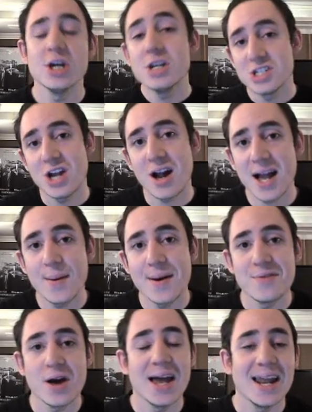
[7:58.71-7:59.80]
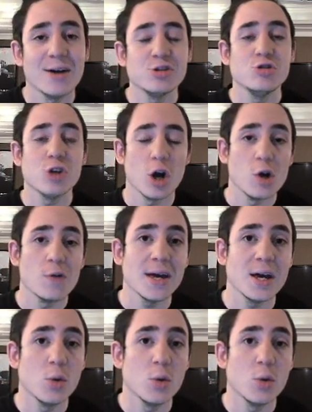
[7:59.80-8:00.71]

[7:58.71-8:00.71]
Shark, however, allows you to overhill with